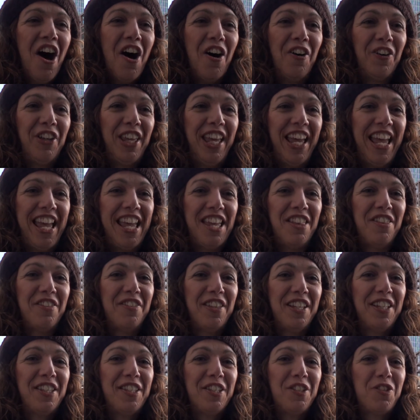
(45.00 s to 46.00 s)
Okay,
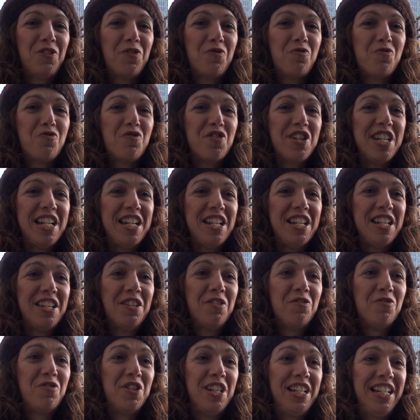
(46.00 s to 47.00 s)
this is really,
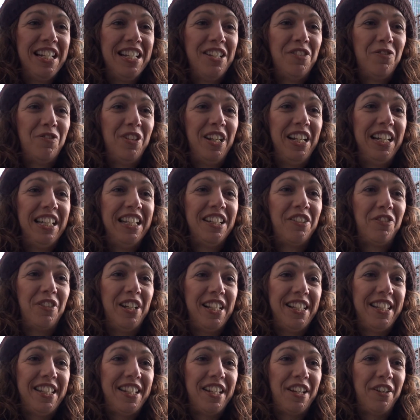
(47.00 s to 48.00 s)
really, really
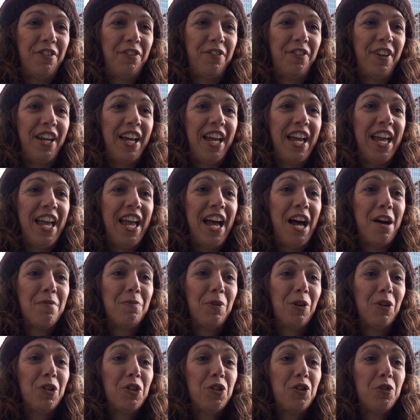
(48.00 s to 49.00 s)
great stuff. I'm
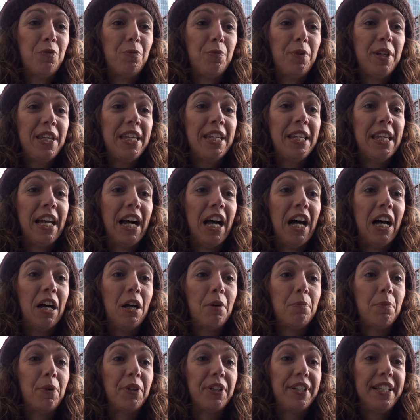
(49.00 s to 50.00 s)
going to be
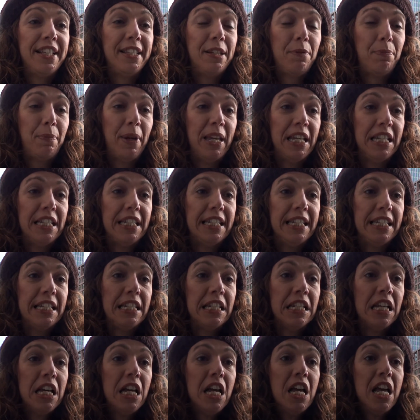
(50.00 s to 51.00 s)

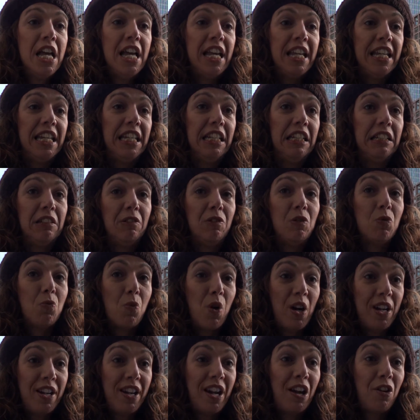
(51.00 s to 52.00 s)
participating in
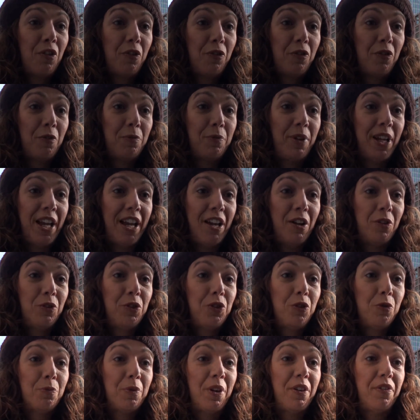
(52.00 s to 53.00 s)
1 hour from now
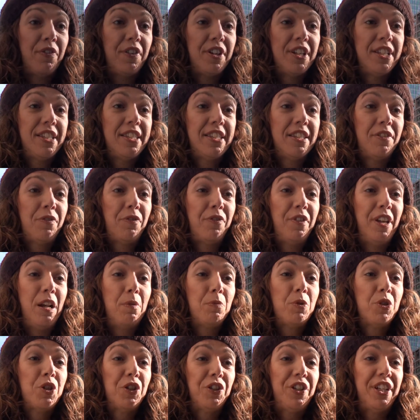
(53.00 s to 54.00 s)
to my first film
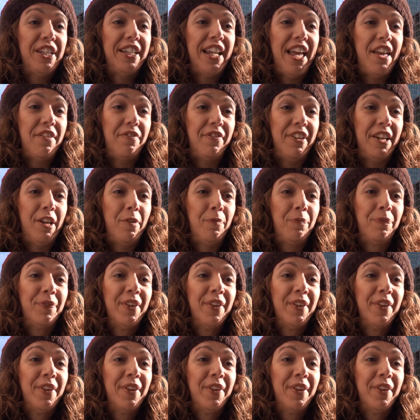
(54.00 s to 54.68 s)
shooting ever.